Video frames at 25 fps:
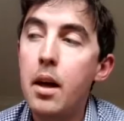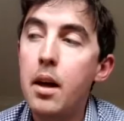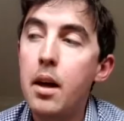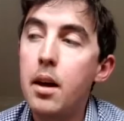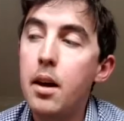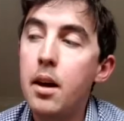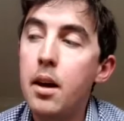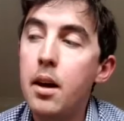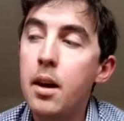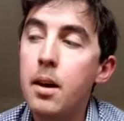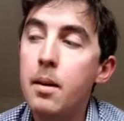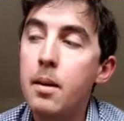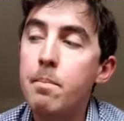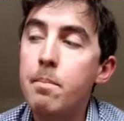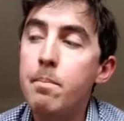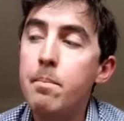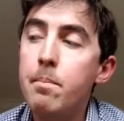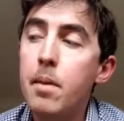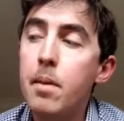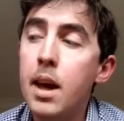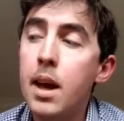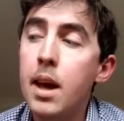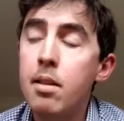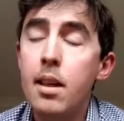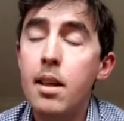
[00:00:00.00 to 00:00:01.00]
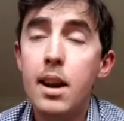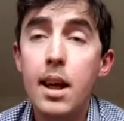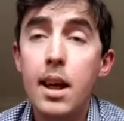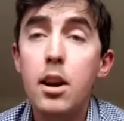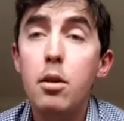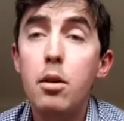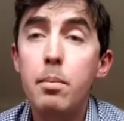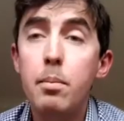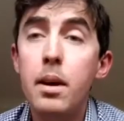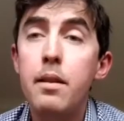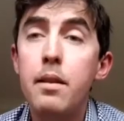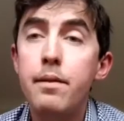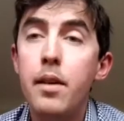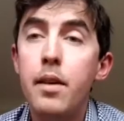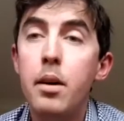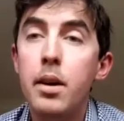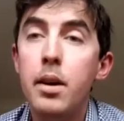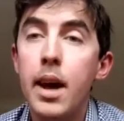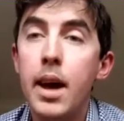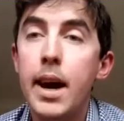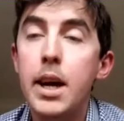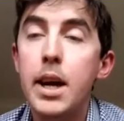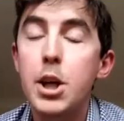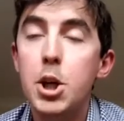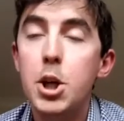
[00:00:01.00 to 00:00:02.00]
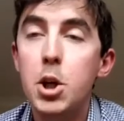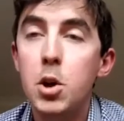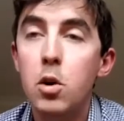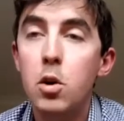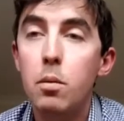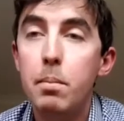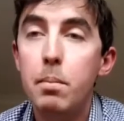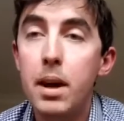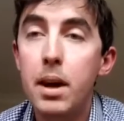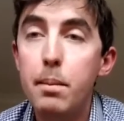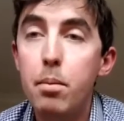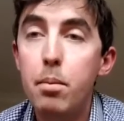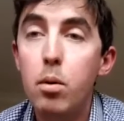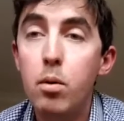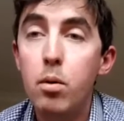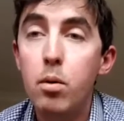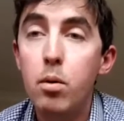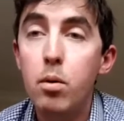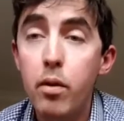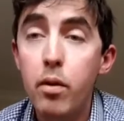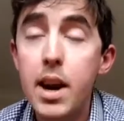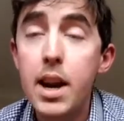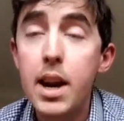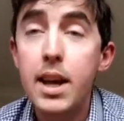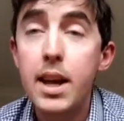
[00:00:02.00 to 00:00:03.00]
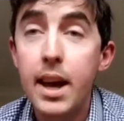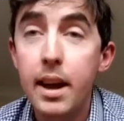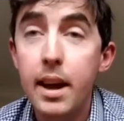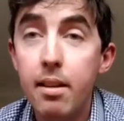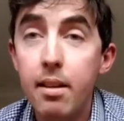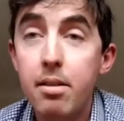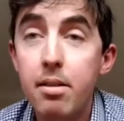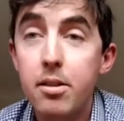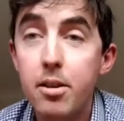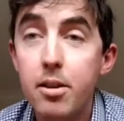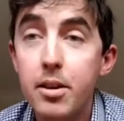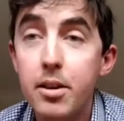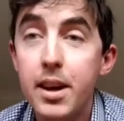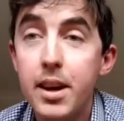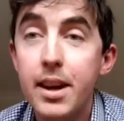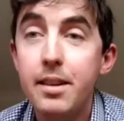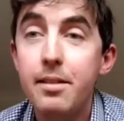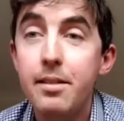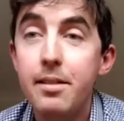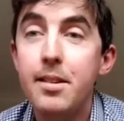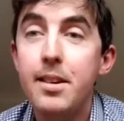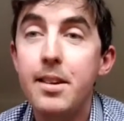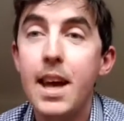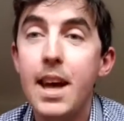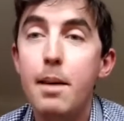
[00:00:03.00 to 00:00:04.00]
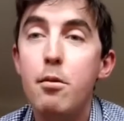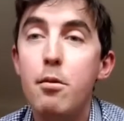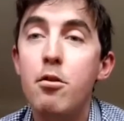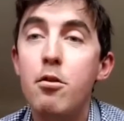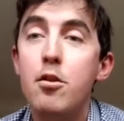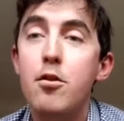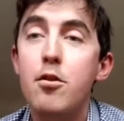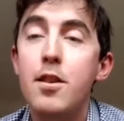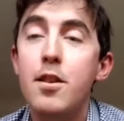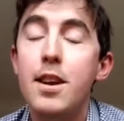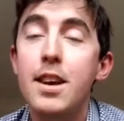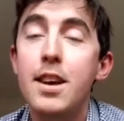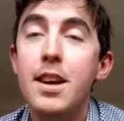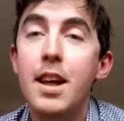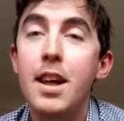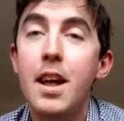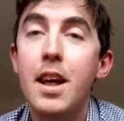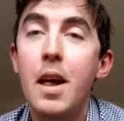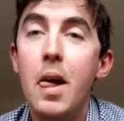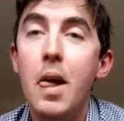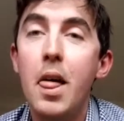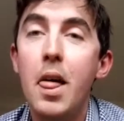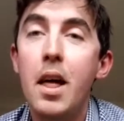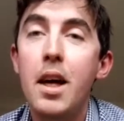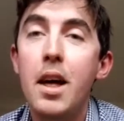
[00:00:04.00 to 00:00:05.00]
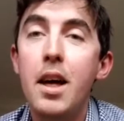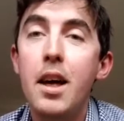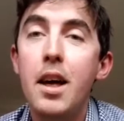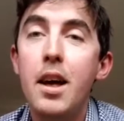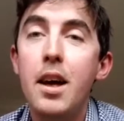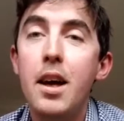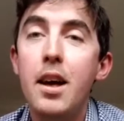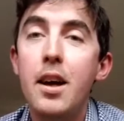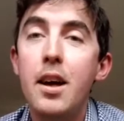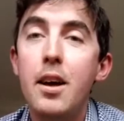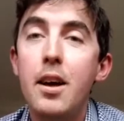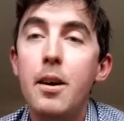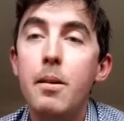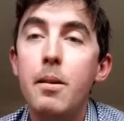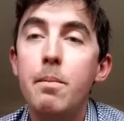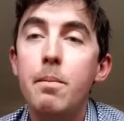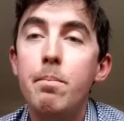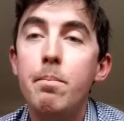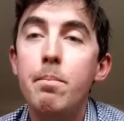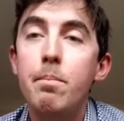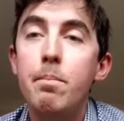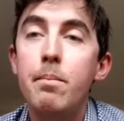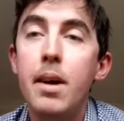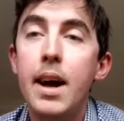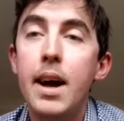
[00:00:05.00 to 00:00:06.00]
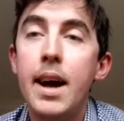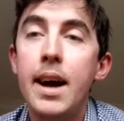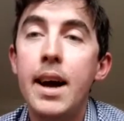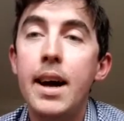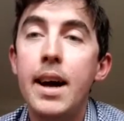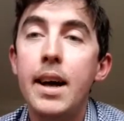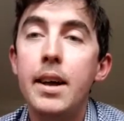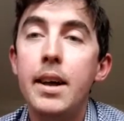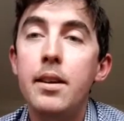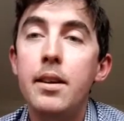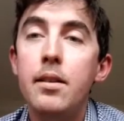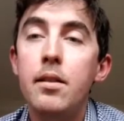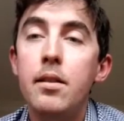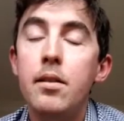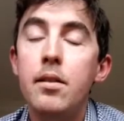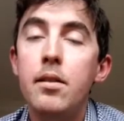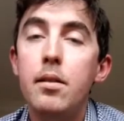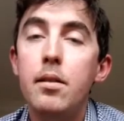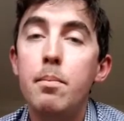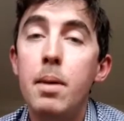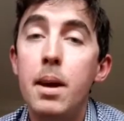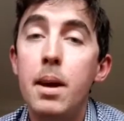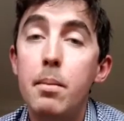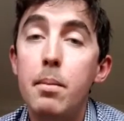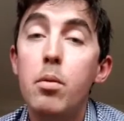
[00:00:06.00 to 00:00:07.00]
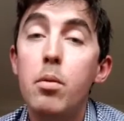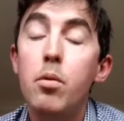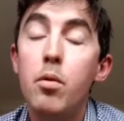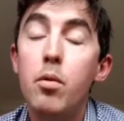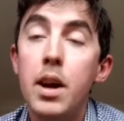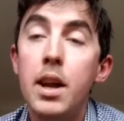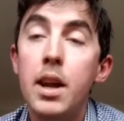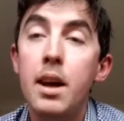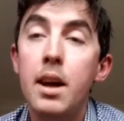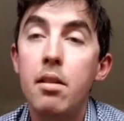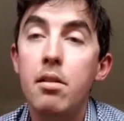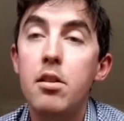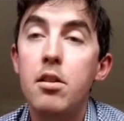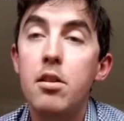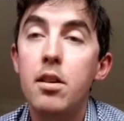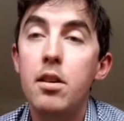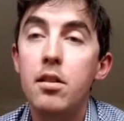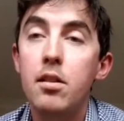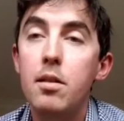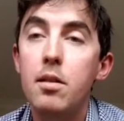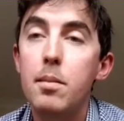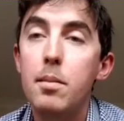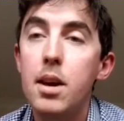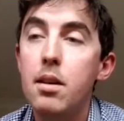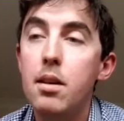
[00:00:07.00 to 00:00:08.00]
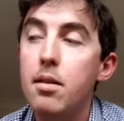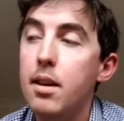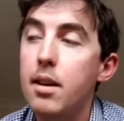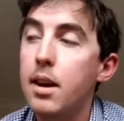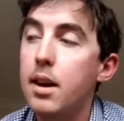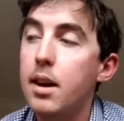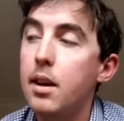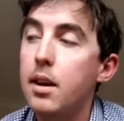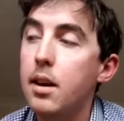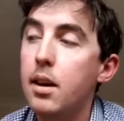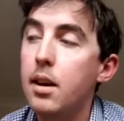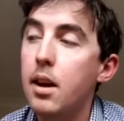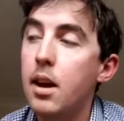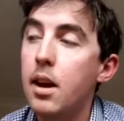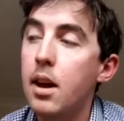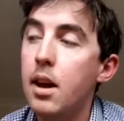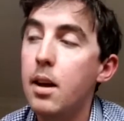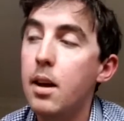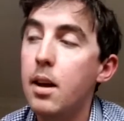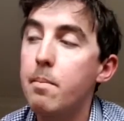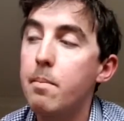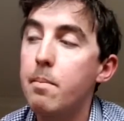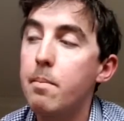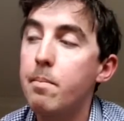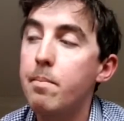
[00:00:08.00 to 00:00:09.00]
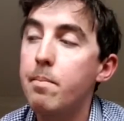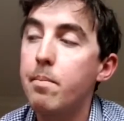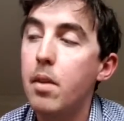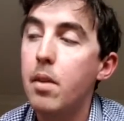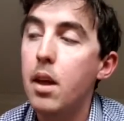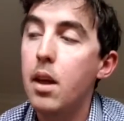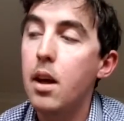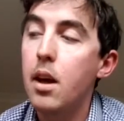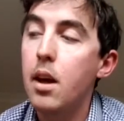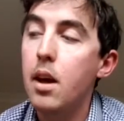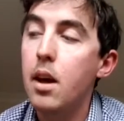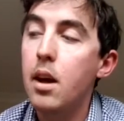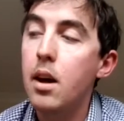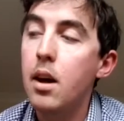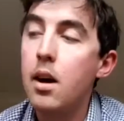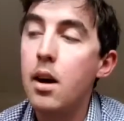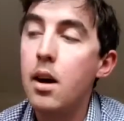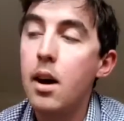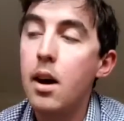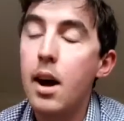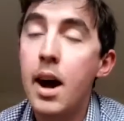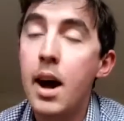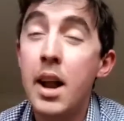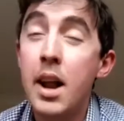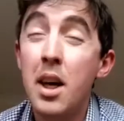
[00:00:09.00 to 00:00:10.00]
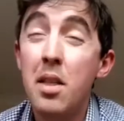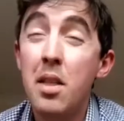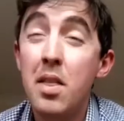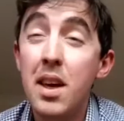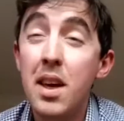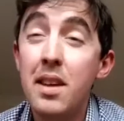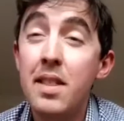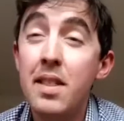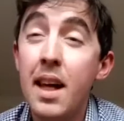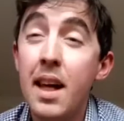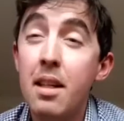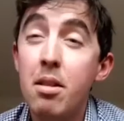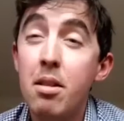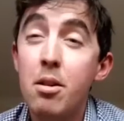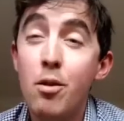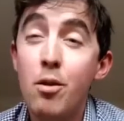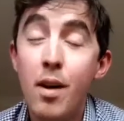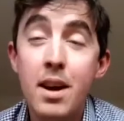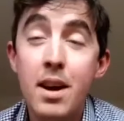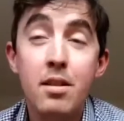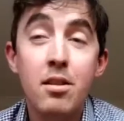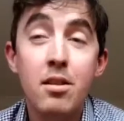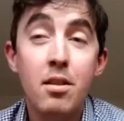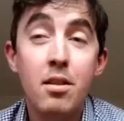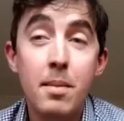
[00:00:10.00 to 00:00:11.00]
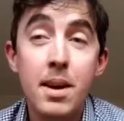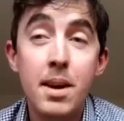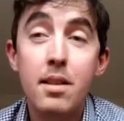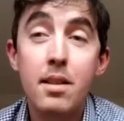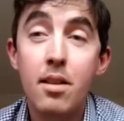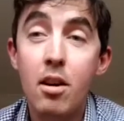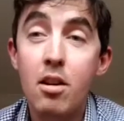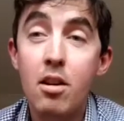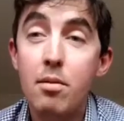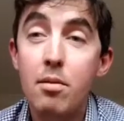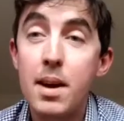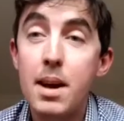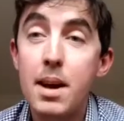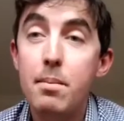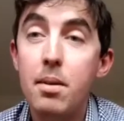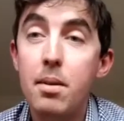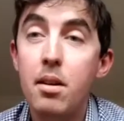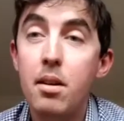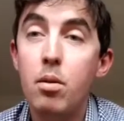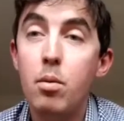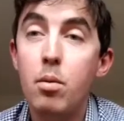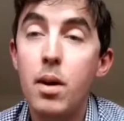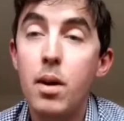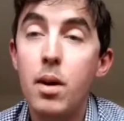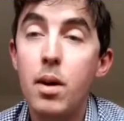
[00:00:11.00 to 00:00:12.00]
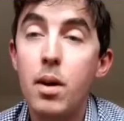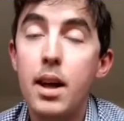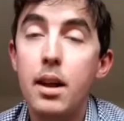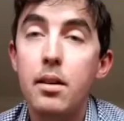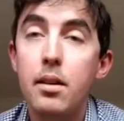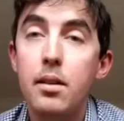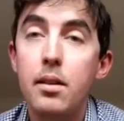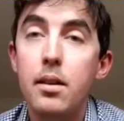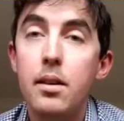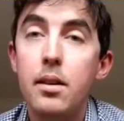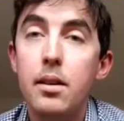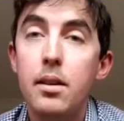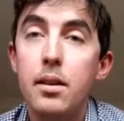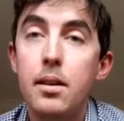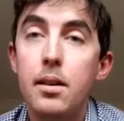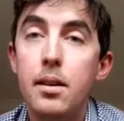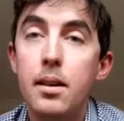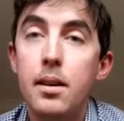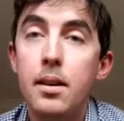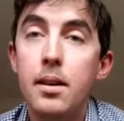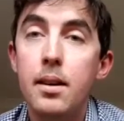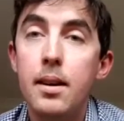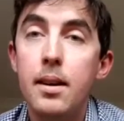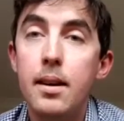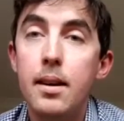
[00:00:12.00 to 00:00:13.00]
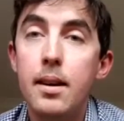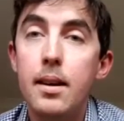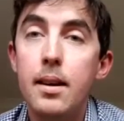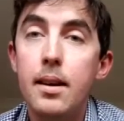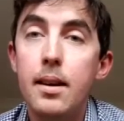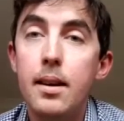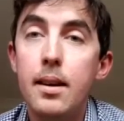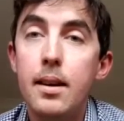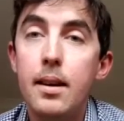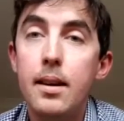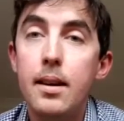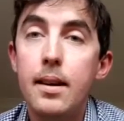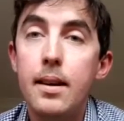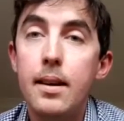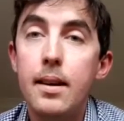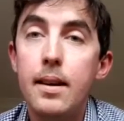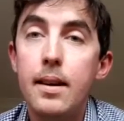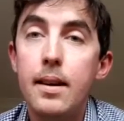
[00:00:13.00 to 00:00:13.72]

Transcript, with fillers: Um, it's a little bit vocational. People really get stuck into chemistry, um, and people really get stuck into music. Um, and I think that's great to meet those people as well you